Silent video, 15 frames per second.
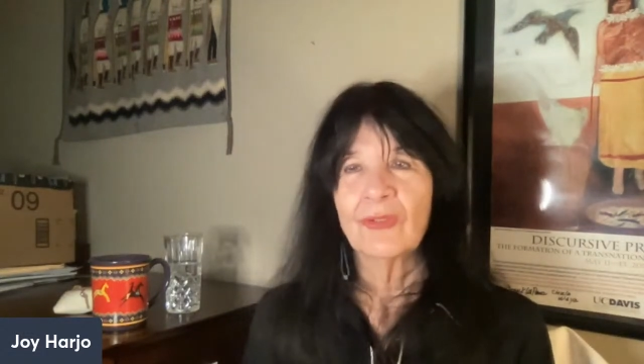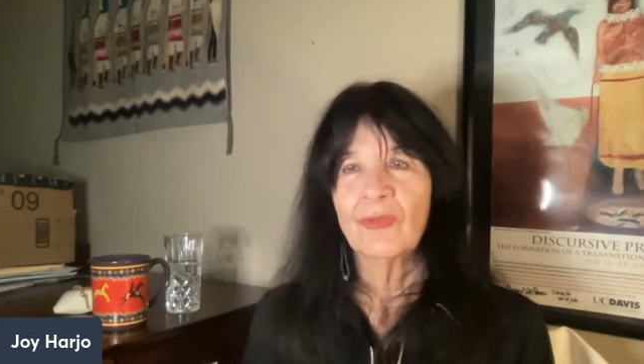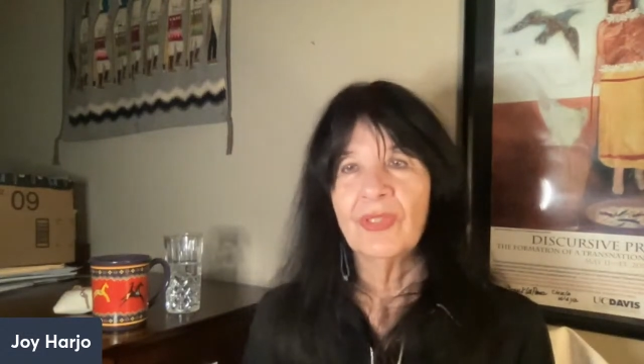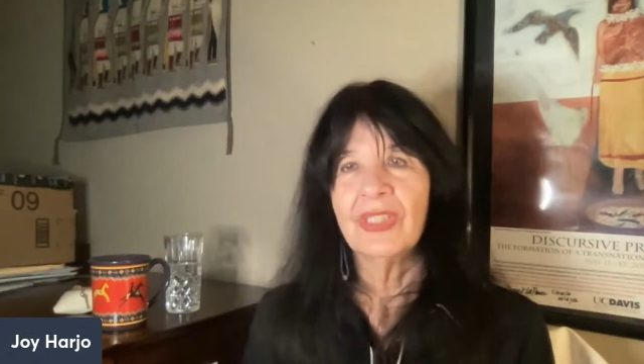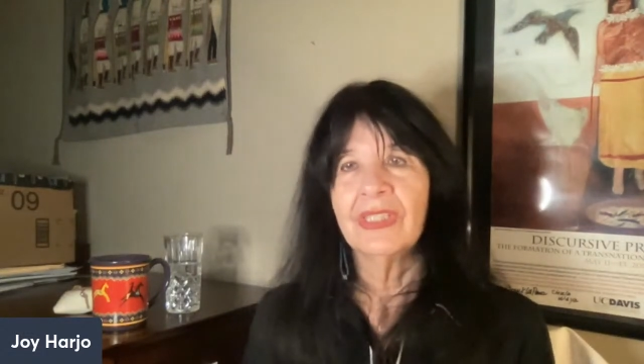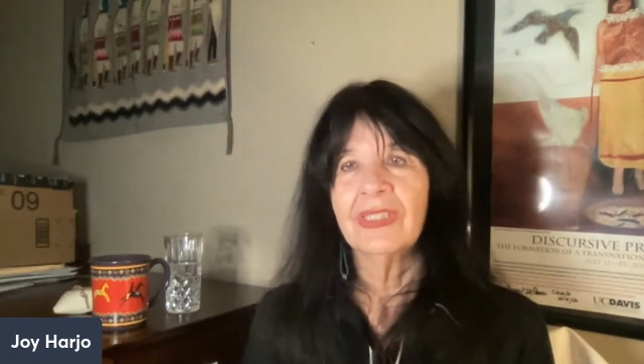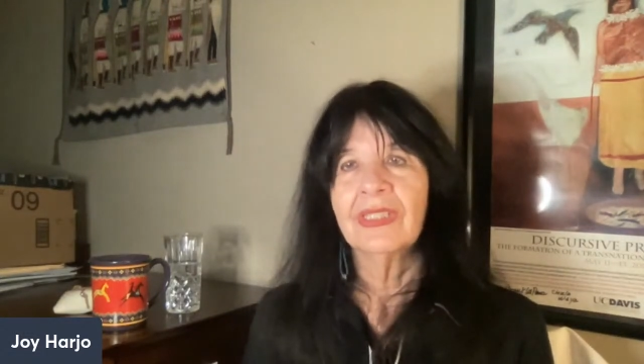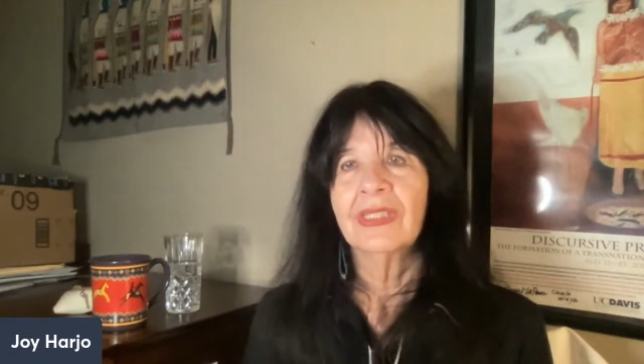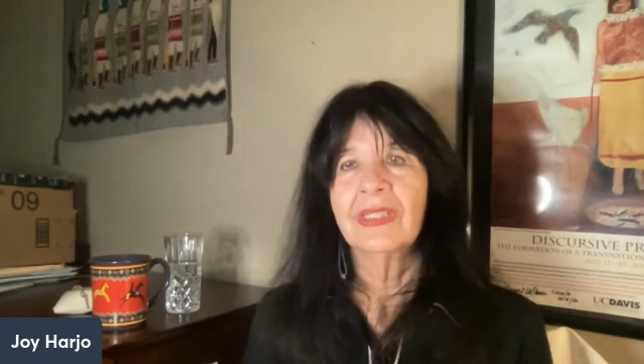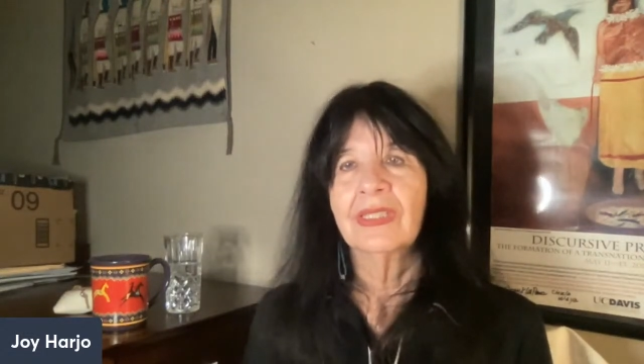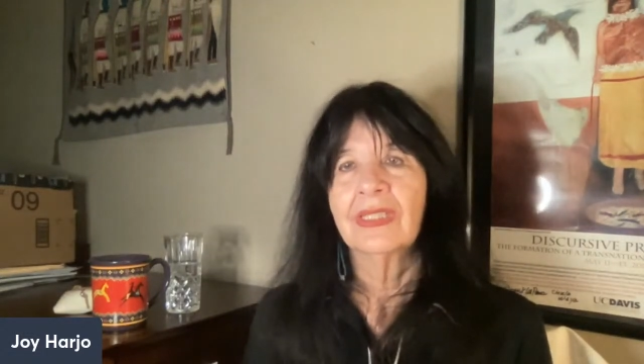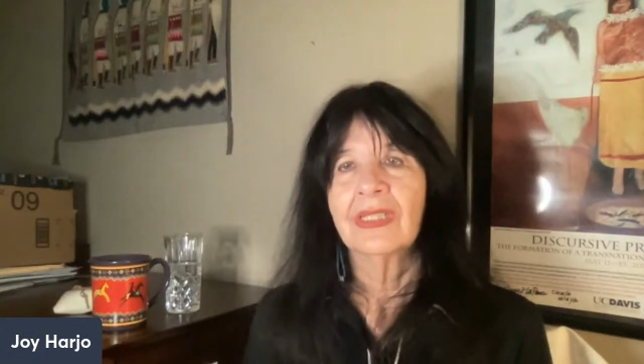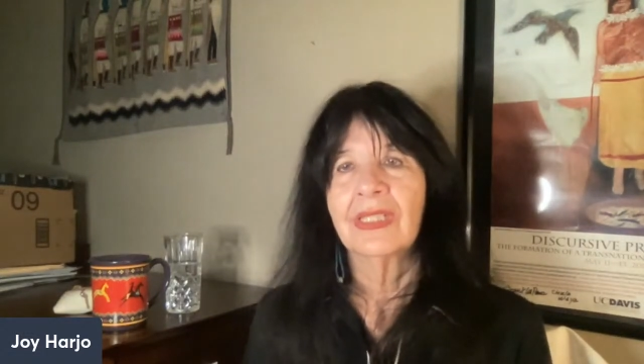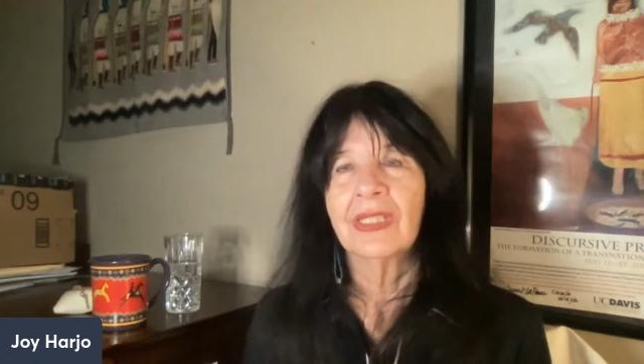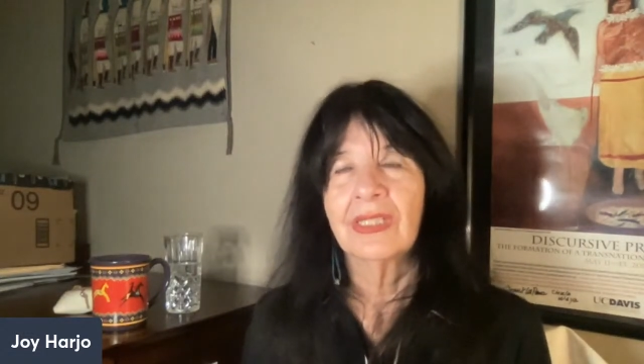We
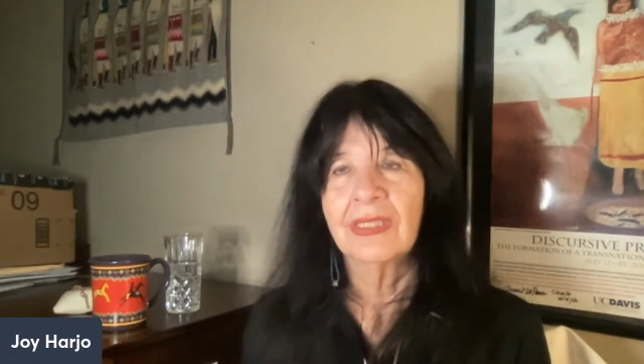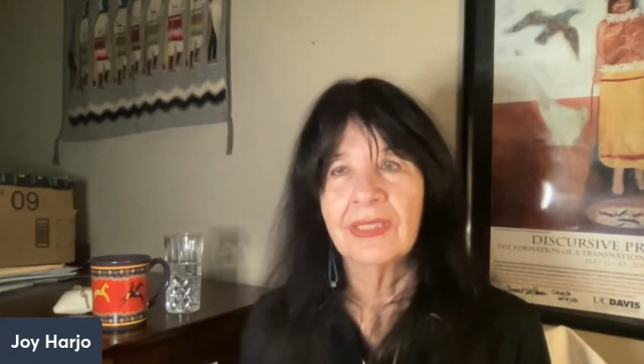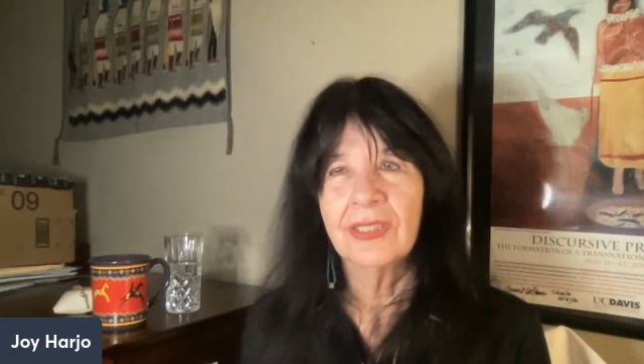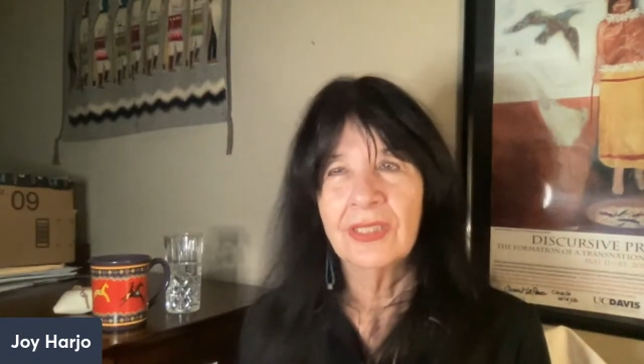are